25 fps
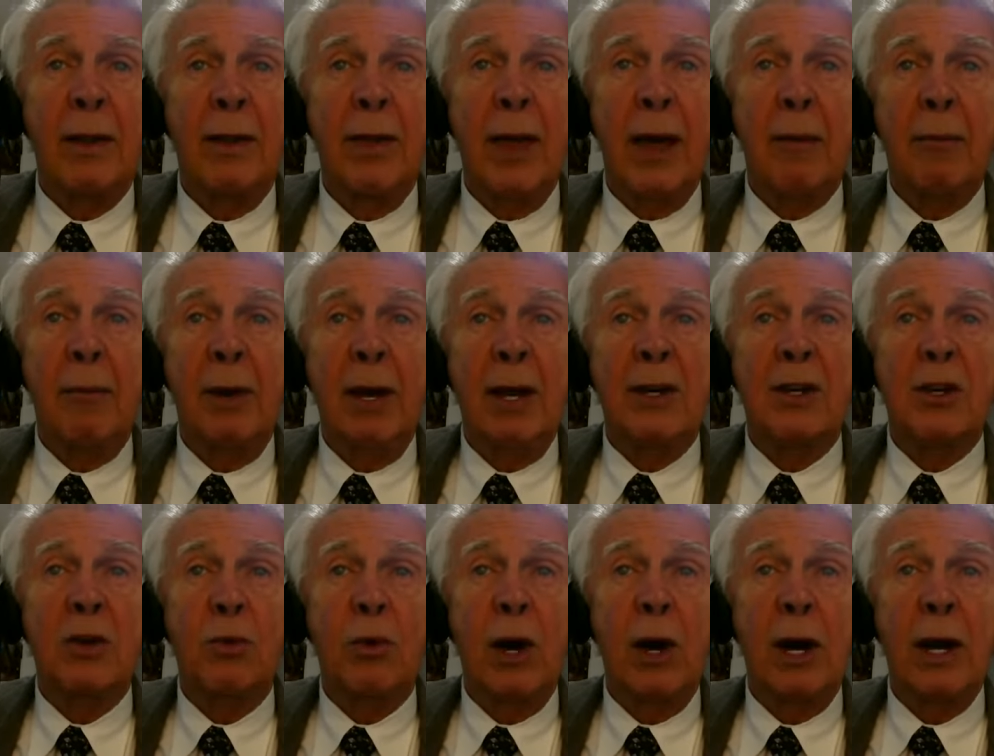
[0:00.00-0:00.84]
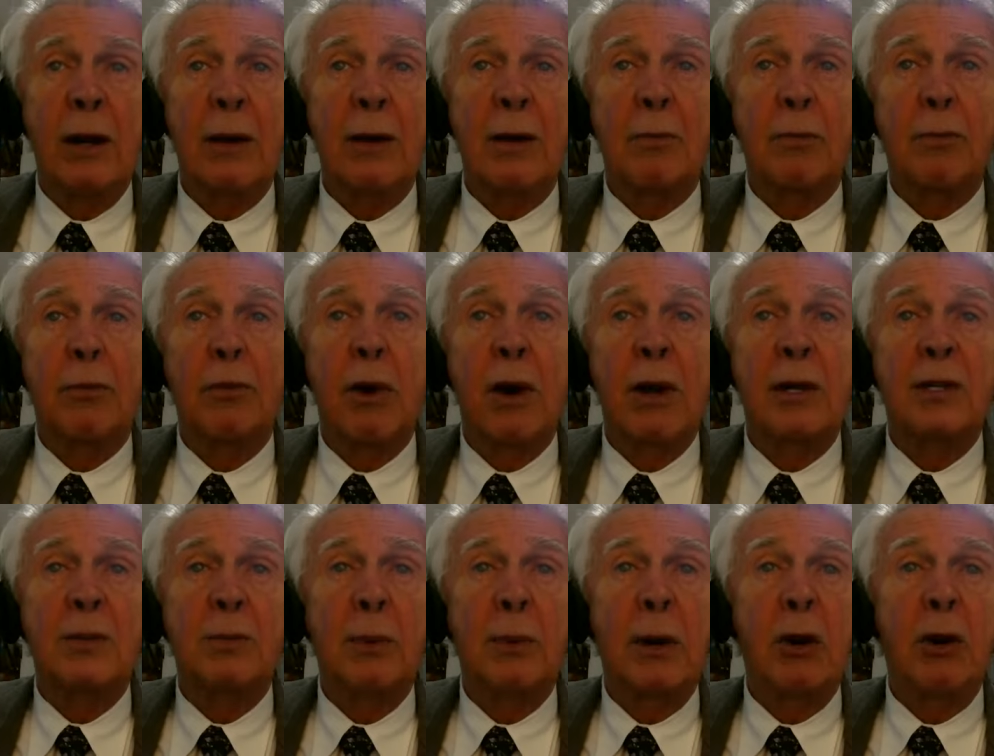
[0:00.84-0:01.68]
That means great
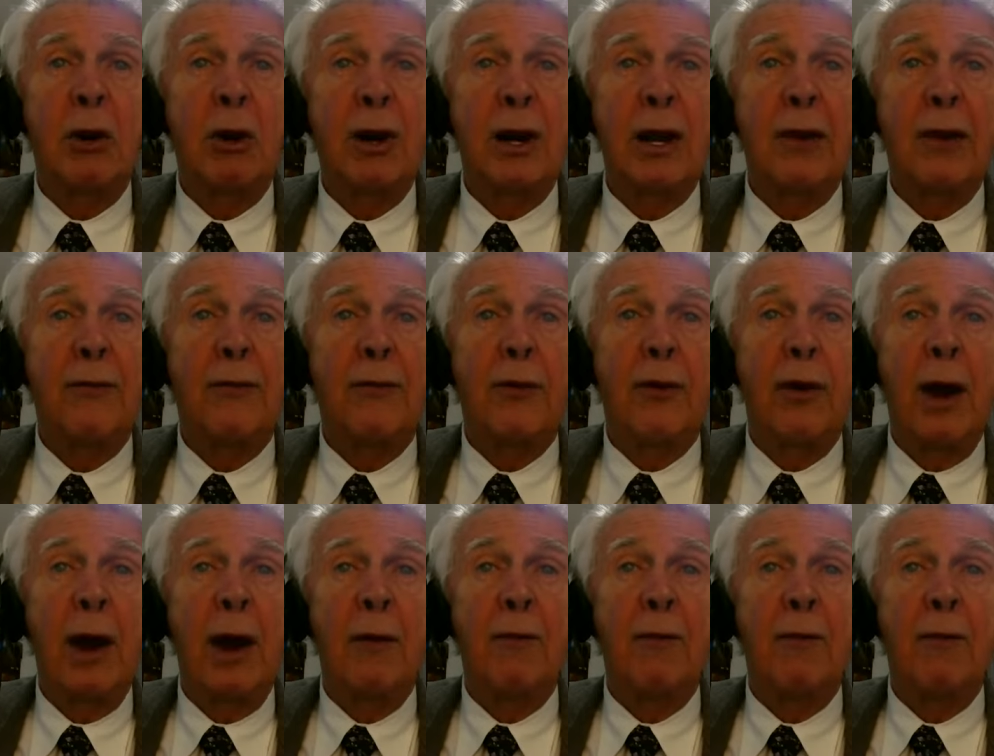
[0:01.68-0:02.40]
prosperity for